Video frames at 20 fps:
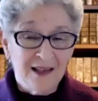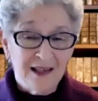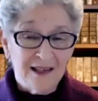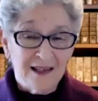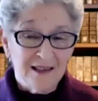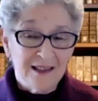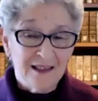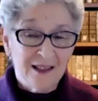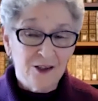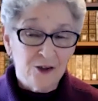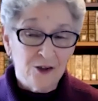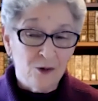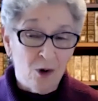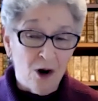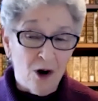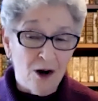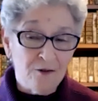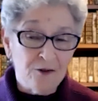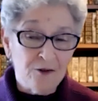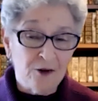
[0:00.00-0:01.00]
you
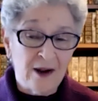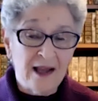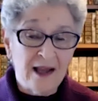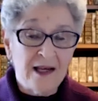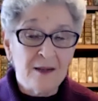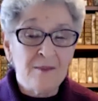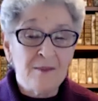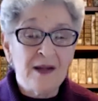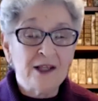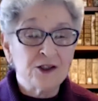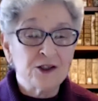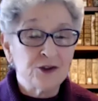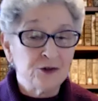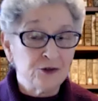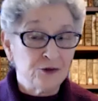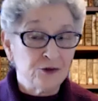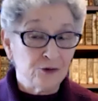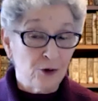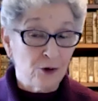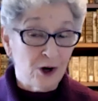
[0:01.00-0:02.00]
offer, and it makes you
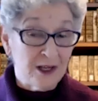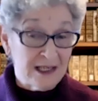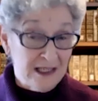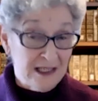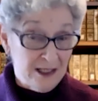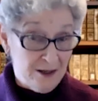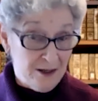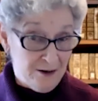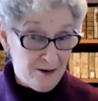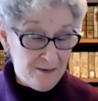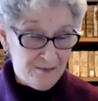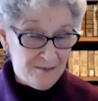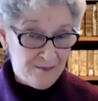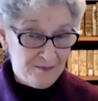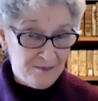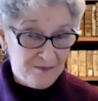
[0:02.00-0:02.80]
draw near.